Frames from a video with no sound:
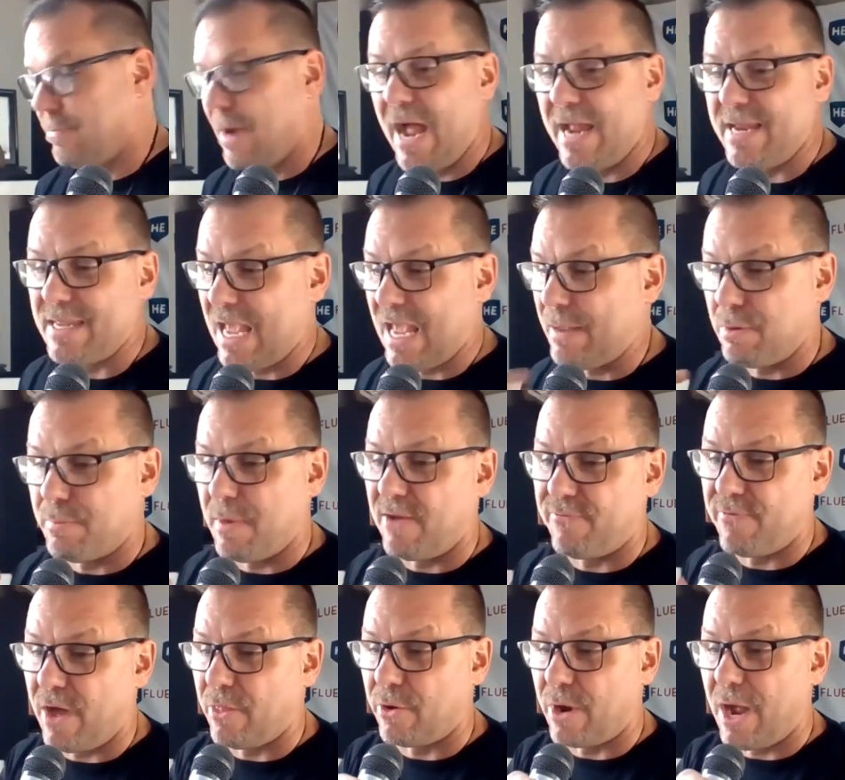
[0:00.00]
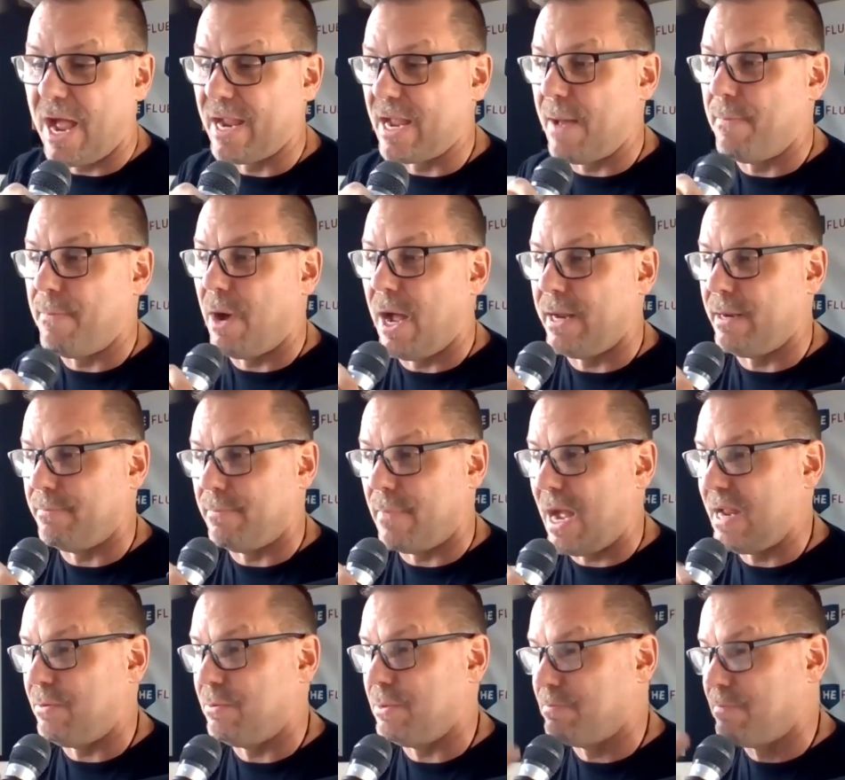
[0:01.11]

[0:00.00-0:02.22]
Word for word: Mine came to my father. I got mine, mine,